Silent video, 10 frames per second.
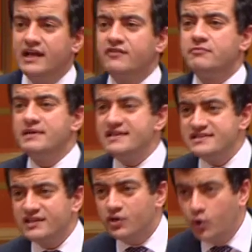if
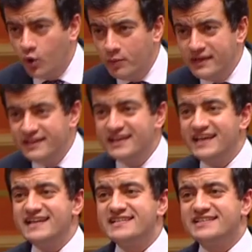Minister Cormann
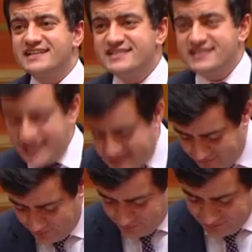is
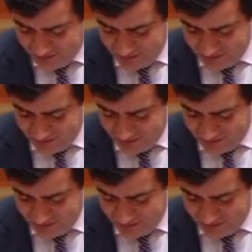successful